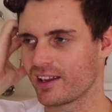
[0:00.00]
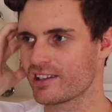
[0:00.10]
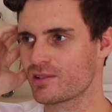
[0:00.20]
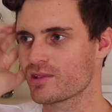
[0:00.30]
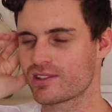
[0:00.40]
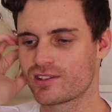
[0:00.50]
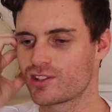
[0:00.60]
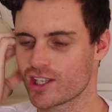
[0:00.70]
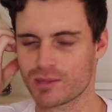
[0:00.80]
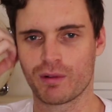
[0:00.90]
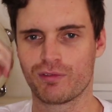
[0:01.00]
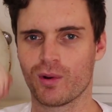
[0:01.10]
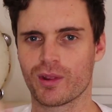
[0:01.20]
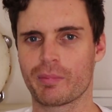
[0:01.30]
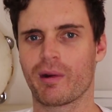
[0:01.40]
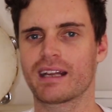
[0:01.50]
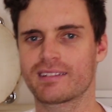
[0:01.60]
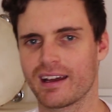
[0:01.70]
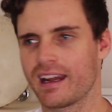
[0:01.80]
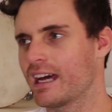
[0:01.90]
This was just before the
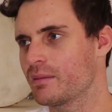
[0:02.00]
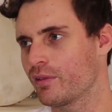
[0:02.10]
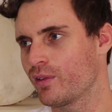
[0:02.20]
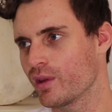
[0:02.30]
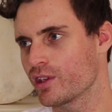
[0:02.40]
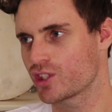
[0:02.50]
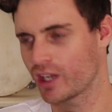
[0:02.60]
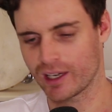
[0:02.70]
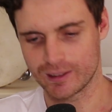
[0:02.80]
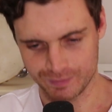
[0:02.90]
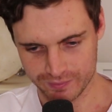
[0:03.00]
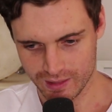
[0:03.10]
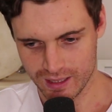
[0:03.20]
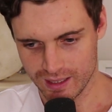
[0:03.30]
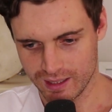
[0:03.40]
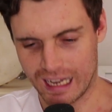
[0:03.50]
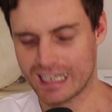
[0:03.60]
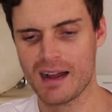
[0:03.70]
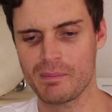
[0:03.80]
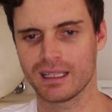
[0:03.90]
breakdown I had before the show. I
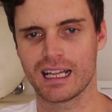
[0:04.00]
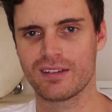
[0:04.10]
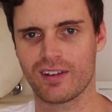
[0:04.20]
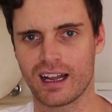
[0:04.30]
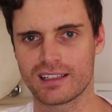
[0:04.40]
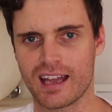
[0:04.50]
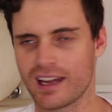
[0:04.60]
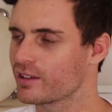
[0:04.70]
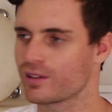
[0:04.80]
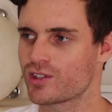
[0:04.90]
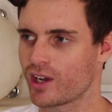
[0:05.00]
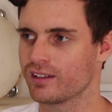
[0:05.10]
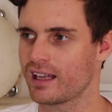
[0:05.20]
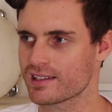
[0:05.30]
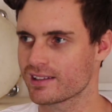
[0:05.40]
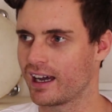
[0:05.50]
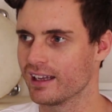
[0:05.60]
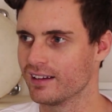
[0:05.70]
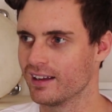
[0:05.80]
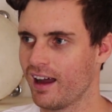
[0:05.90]
can't believe I had a good show last
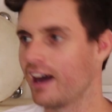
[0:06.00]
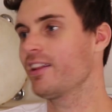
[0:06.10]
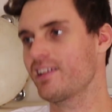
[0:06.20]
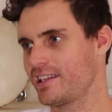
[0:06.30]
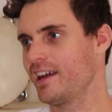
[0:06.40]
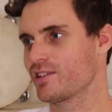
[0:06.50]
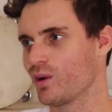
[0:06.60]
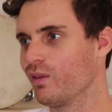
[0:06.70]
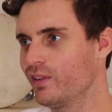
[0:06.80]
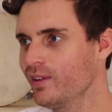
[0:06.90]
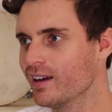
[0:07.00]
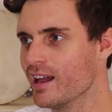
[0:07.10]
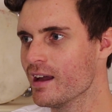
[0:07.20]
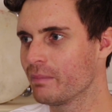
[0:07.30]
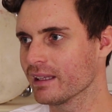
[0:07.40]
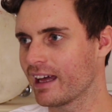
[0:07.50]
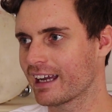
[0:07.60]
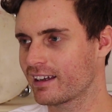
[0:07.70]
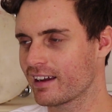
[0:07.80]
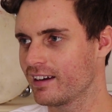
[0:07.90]
night. I know that sounds awful, but
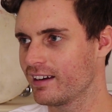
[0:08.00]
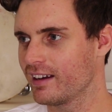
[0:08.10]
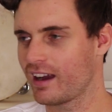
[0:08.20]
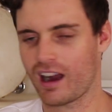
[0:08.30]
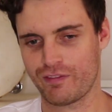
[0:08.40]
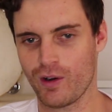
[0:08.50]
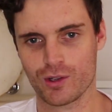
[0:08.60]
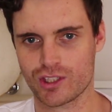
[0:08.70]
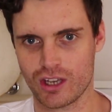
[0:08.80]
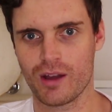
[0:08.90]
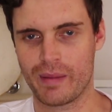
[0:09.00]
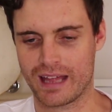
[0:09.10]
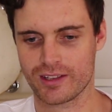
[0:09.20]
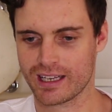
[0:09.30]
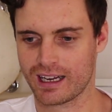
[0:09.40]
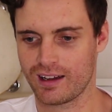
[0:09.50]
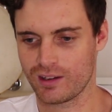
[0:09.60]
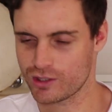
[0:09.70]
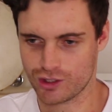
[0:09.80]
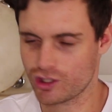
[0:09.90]
I felt so bad. It
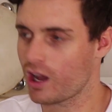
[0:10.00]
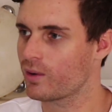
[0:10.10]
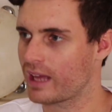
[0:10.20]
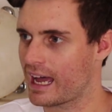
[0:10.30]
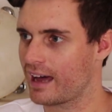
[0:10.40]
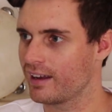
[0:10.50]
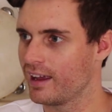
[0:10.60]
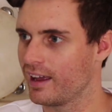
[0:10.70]
was sold out.